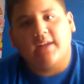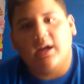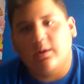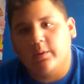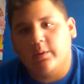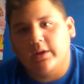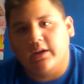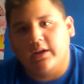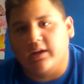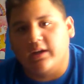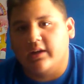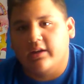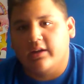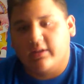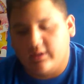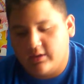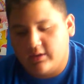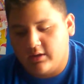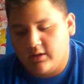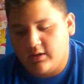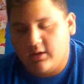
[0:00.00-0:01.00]
that way.
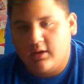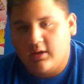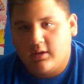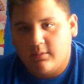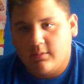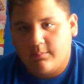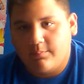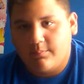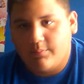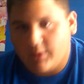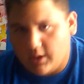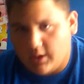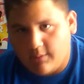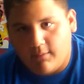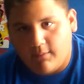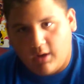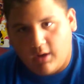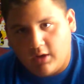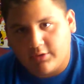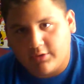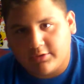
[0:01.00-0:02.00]
But I'm
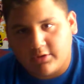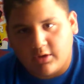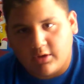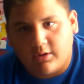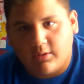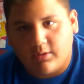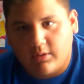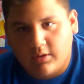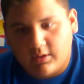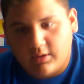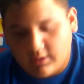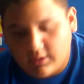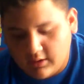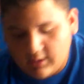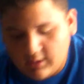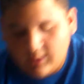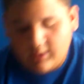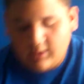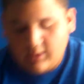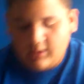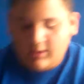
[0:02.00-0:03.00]
also
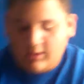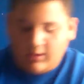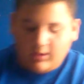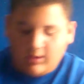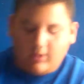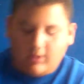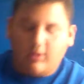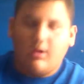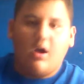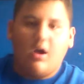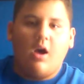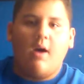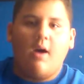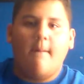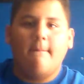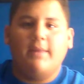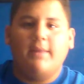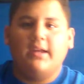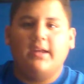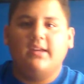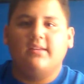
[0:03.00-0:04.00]

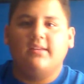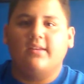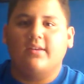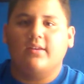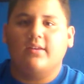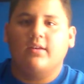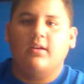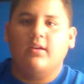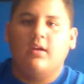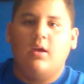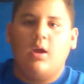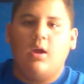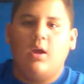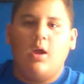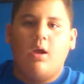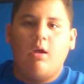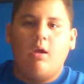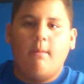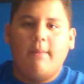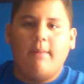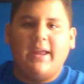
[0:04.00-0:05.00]
Amazing.
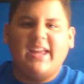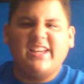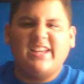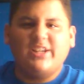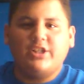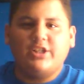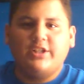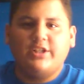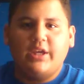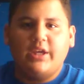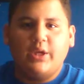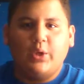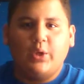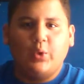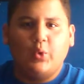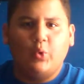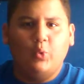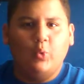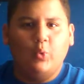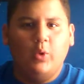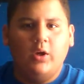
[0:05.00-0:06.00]
Page
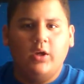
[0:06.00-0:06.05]
two.